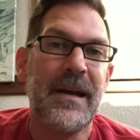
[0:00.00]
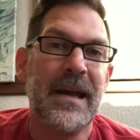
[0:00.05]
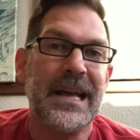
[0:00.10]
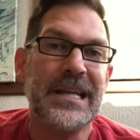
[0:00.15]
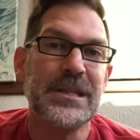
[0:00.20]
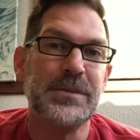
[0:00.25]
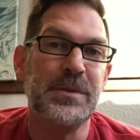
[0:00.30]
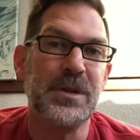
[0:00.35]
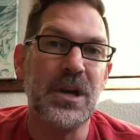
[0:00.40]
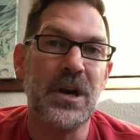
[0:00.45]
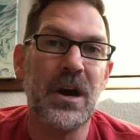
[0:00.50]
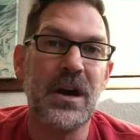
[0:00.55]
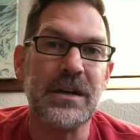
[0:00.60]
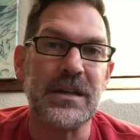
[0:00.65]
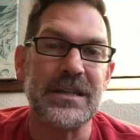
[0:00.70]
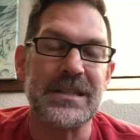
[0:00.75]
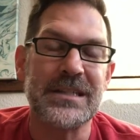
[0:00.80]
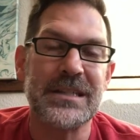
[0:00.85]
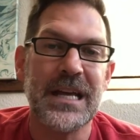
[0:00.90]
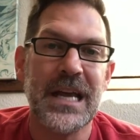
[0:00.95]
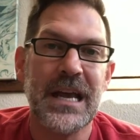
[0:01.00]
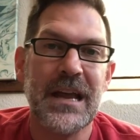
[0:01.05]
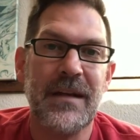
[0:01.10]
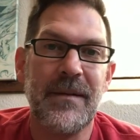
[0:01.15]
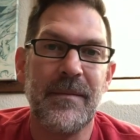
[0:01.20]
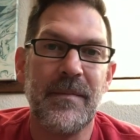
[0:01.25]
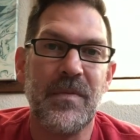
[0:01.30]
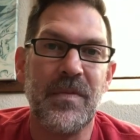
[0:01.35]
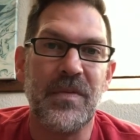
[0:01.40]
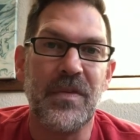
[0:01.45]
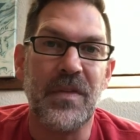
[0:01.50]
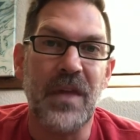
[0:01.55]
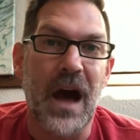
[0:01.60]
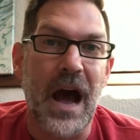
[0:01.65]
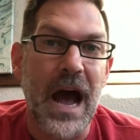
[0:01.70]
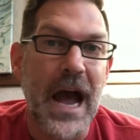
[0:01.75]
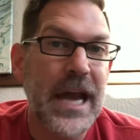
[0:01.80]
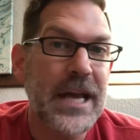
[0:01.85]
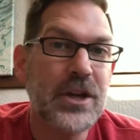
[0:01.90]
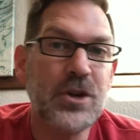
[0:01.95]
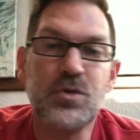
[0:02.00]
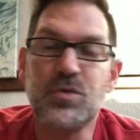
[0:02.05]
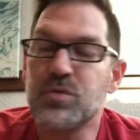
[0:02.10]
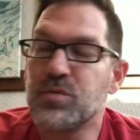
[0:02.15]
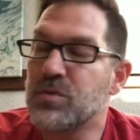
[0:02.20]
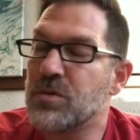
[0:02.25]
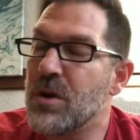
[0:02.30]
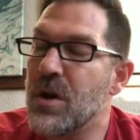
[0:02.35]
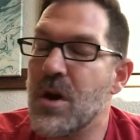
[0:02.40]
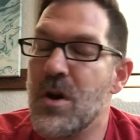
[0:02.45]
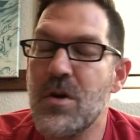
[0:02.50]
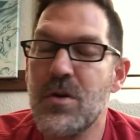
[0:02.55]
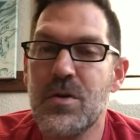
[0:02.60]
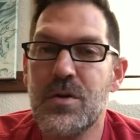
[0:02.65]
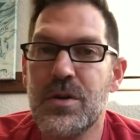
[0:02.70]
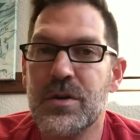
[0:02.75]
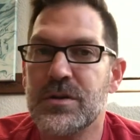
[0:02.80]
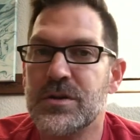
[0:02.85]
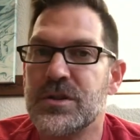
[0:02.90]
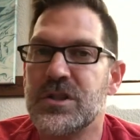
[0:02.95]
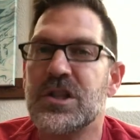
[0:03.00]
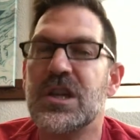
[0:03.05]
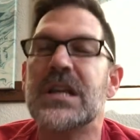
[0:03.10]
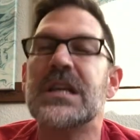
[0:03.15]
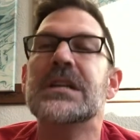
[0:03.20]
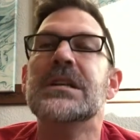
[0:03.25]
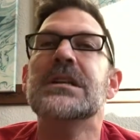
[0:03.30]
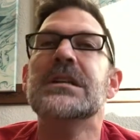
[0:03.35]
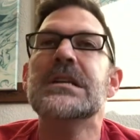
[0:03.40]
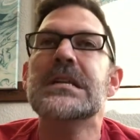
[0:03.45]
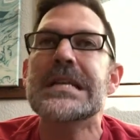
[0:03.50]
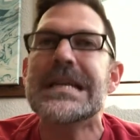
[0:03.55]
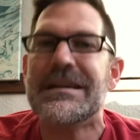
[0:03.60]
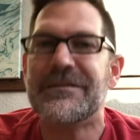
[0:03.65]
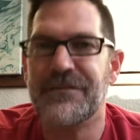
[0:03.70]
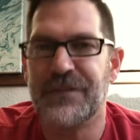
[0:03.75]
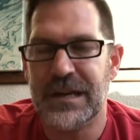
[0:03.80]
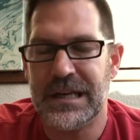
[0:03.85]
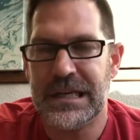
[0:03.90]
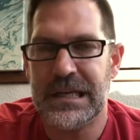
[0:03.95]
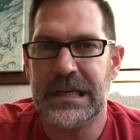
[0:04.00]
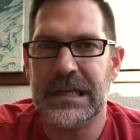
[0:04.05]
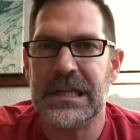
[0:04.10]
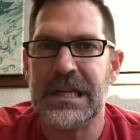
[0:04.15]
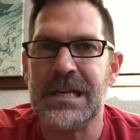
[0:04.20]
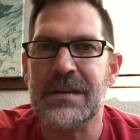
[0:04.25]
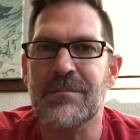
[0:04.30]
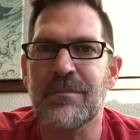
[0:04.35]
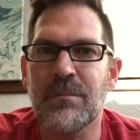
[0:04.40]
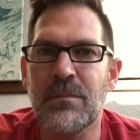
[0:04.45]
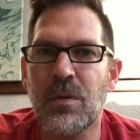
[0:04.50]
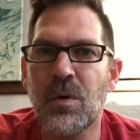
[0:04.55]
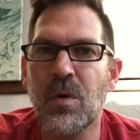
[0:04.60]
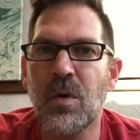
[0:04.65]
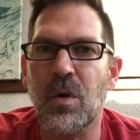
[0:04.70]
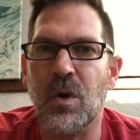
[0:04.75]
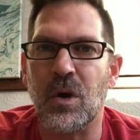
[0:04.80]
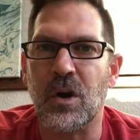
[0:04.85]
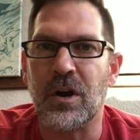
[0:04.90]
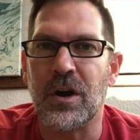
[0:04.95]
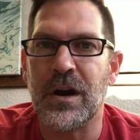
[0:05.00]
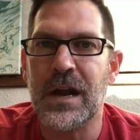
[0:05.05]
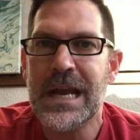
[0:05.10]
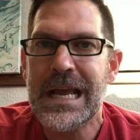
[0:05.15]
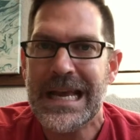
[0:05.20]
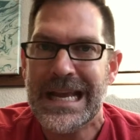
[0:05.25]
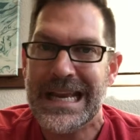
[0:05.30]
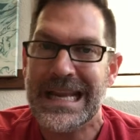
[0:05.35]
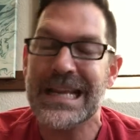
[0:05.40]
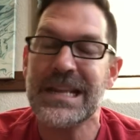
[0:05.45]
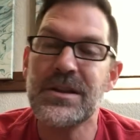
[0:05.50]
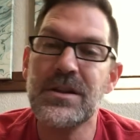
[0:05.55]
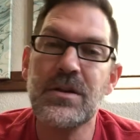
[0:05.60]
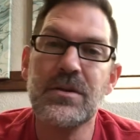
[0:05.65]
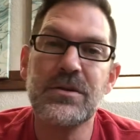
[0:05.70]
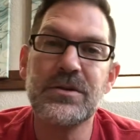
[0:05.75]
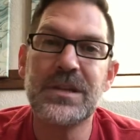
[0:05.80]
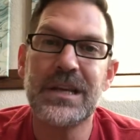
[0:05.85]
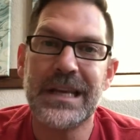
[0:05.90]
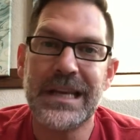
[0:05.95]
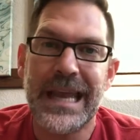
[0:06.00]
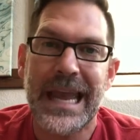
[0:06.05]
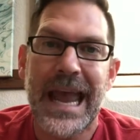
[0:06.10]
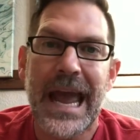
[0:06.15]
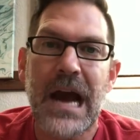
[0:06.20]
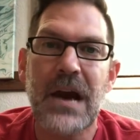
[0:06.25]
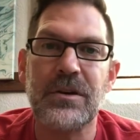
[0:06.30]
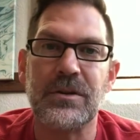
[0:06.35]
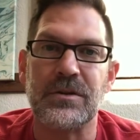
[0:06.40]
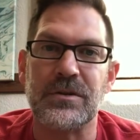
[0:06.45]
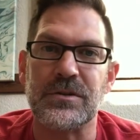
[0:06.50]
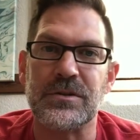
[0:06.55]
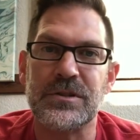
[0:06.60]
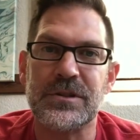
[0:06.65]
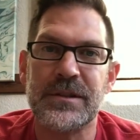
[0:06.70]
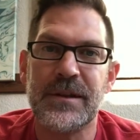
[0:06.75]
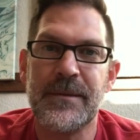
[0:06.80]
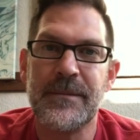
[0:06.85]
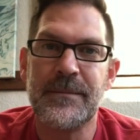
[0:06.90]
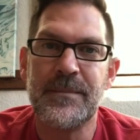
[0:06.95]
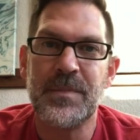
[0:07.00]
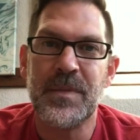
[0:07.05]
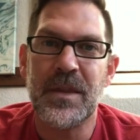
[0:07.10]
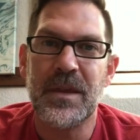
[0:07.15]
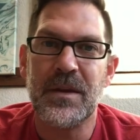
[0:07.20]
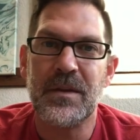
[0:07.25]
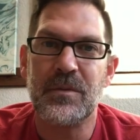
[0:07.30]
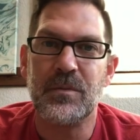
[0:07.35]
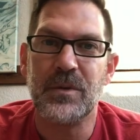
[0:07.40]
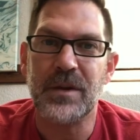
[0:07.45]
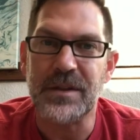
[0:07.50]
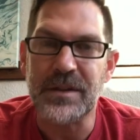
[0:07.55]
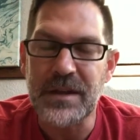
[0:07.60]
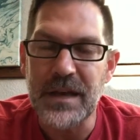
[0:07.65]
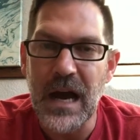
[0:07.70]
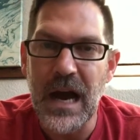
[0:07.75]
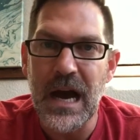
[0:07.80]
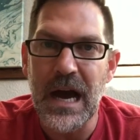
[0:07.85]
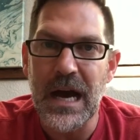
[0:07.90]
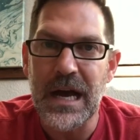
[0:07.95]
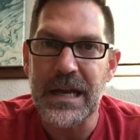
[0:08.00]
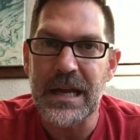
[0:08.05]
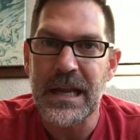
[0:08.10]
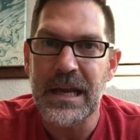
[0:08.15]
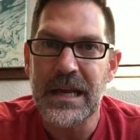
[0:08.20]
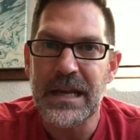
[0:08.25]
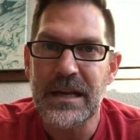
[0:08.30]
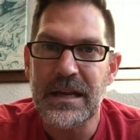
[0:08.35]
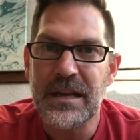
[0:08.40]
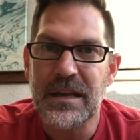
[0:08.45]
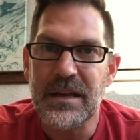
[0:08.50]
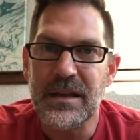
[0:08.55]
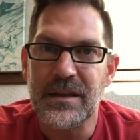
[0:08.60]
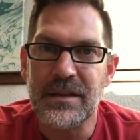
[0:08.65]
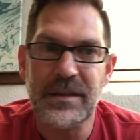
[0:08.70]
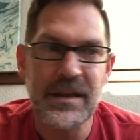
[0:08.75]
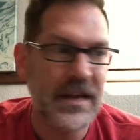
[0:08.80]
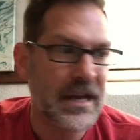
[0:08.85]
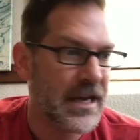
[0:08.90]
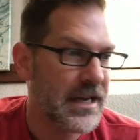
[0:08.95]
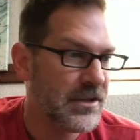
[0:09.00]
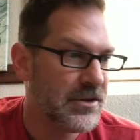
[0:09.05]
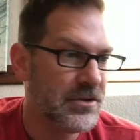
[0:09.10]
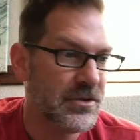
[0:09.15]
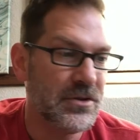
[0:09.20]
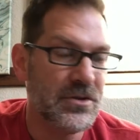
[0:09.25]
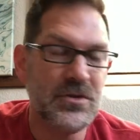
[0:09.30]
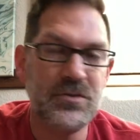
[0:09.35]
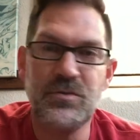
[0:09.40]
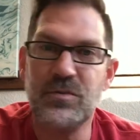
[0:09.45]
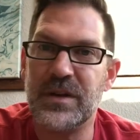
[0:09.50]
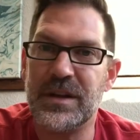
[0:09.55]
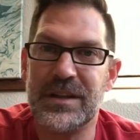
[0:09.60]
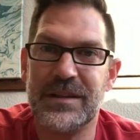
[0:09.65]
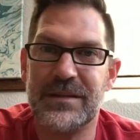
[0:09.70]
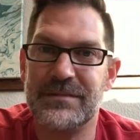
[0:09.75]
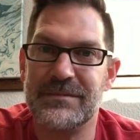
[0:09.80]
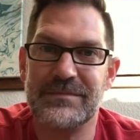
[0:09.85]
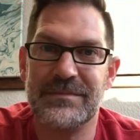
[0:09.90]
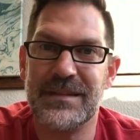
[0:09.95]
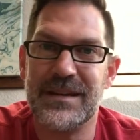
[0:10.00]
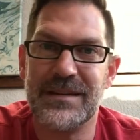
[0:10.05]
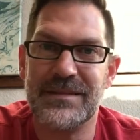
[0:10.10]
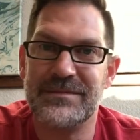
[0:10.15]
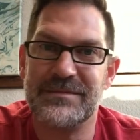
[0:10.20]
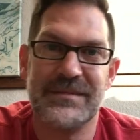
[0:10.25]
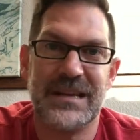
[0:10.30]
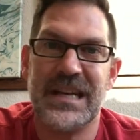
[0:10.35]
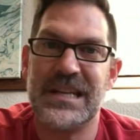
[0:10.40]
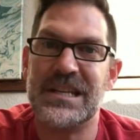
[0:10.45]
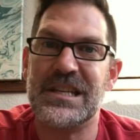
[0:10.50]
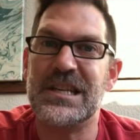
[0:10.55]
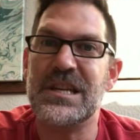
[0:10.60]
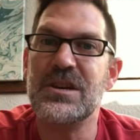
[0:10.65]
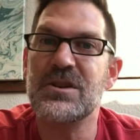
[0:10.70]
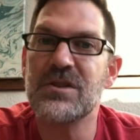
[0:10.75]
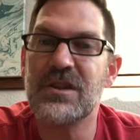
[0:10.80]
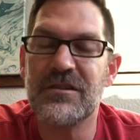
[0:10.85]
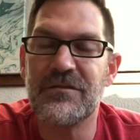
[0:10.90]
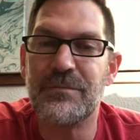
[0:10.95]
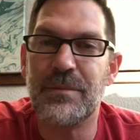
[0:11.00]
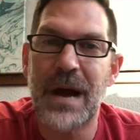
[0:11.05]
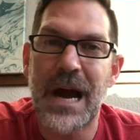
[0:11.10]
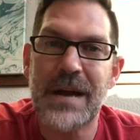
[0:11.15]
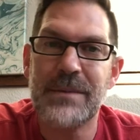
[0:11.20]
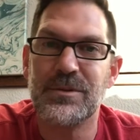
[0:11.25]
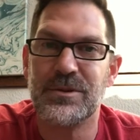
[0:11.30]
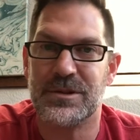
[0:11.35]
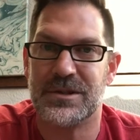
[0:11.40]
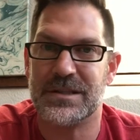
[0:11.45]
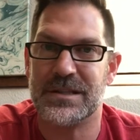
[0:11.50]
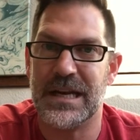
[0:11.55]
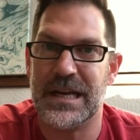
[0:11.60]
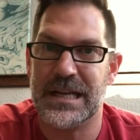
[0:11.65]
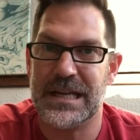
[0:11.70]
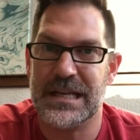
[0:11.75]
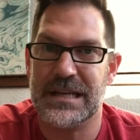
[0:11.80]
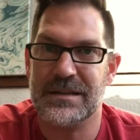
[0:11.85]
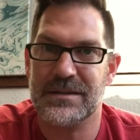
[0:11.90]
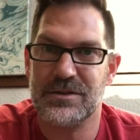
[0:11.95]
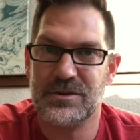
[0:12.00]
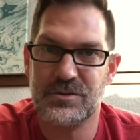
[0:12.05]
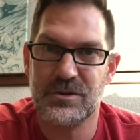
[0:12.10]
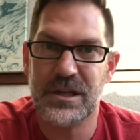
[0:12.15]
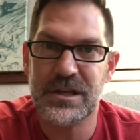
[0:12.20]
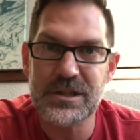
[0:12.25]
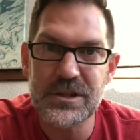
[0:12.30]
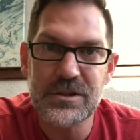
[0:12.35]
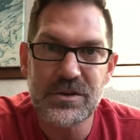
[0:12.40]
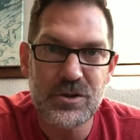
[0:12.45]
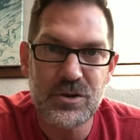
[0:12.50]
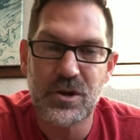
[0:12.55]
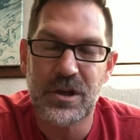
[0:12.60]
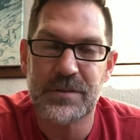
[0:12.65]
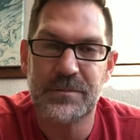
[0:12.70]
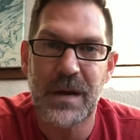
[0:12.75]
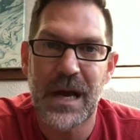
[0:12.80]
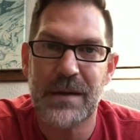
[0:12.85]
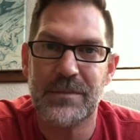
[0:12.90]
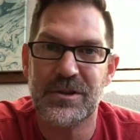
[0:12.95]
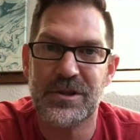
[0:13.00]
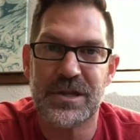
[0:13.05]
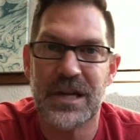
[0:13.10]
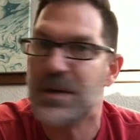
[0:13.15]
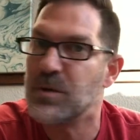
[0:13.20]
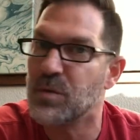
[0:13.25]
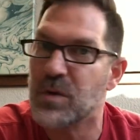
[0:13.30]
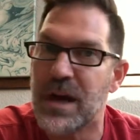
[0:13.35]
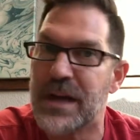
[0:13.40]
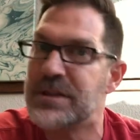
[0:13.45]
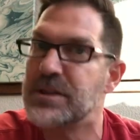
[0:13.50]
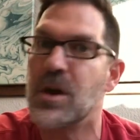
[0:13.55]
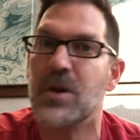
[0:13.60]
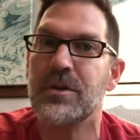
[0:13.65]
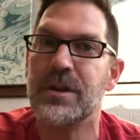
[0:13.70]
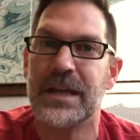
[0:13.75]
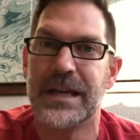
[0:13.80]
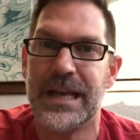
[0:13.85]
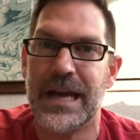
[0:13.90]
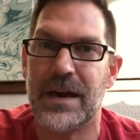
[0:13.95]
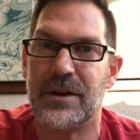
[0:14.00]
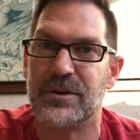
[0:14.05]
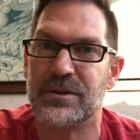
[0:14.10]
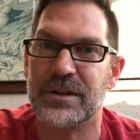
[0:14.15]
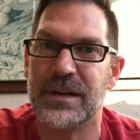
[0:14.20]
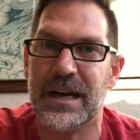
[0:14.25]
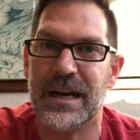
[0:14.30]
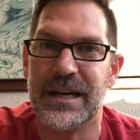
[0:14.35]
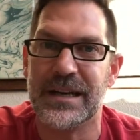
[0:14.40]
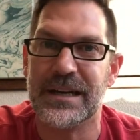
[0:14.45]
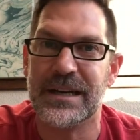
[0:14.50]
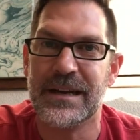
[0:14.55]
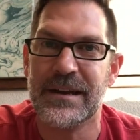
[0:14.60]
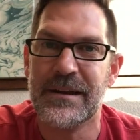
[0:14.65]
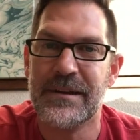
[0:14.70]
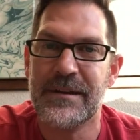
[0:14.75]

And to be honest, I grow significantly more in those encounters with God than I do with a year of Bible study, strict strict Bible study, where I don't encounter God,